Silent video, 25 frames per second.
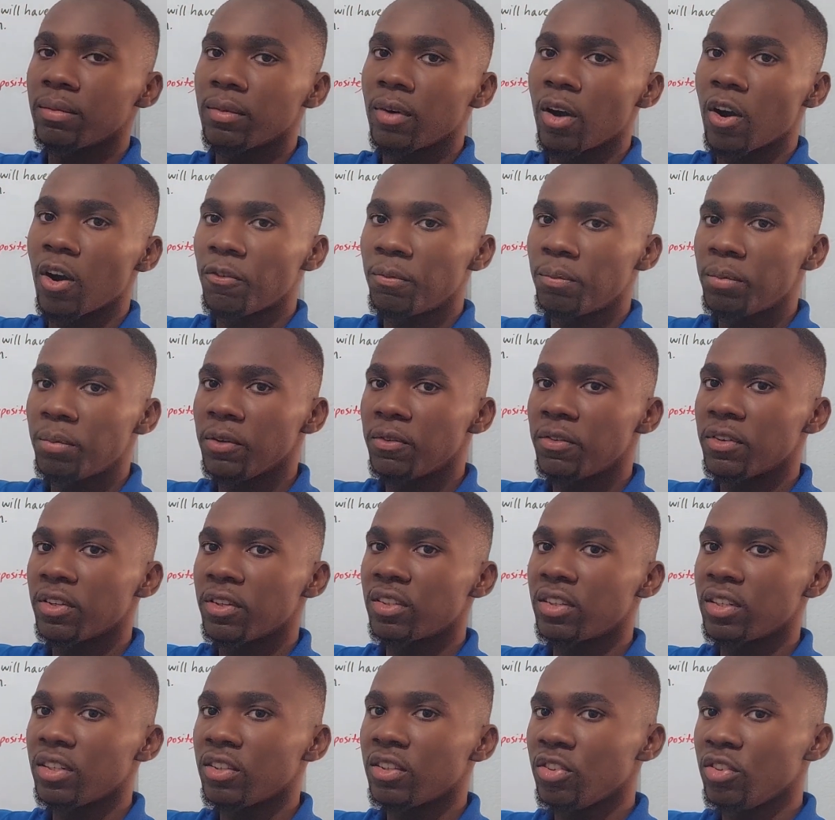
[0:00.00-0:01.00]
of
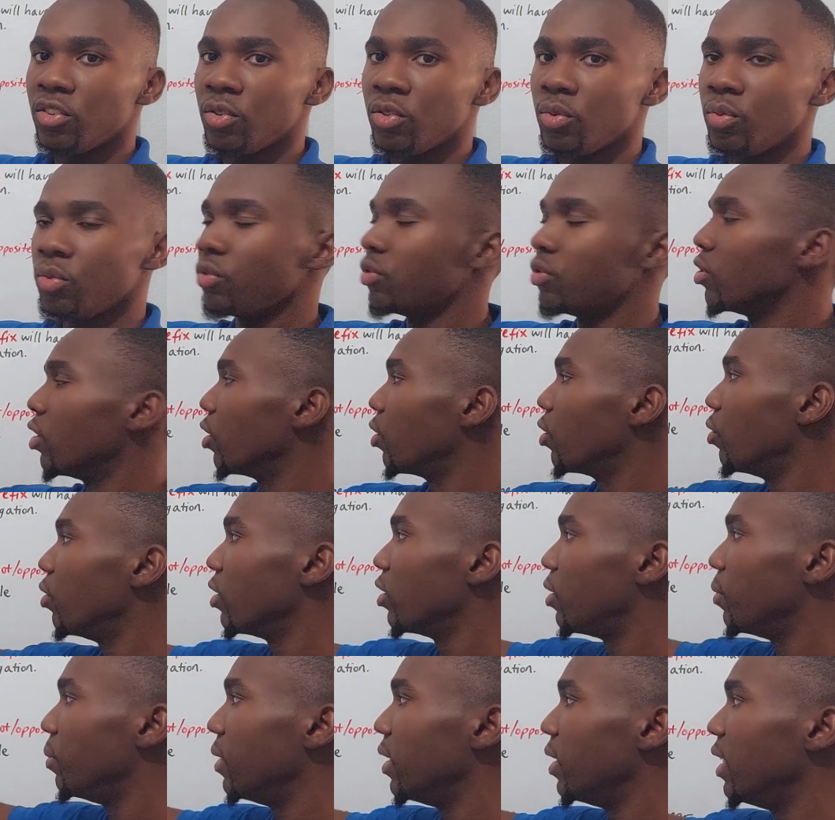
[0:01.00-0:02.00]
prefixes used are going
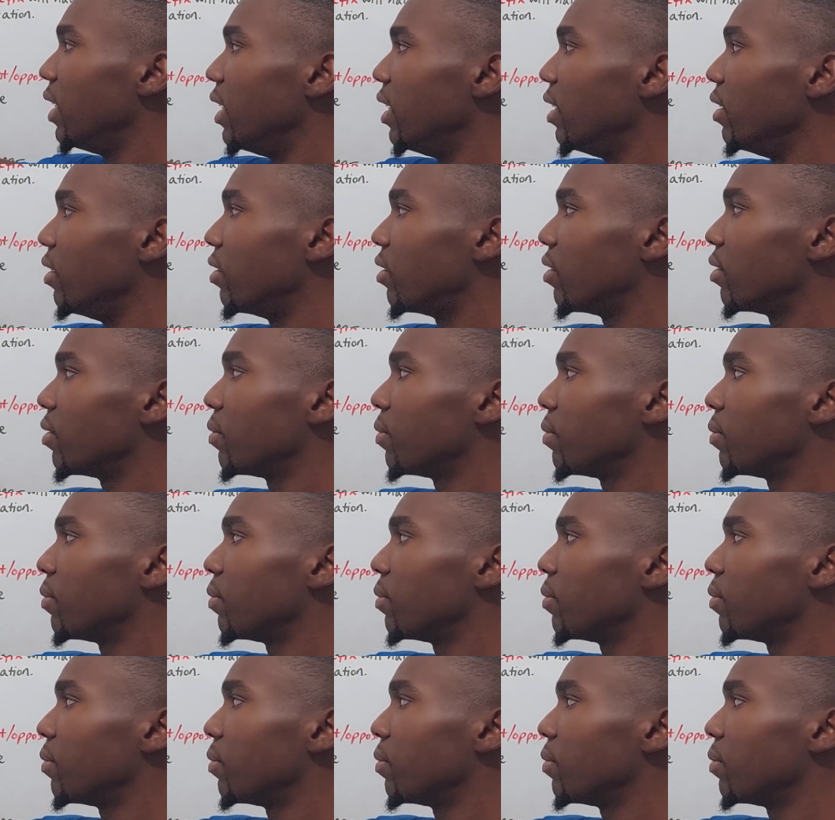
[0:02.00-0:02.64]
to be these,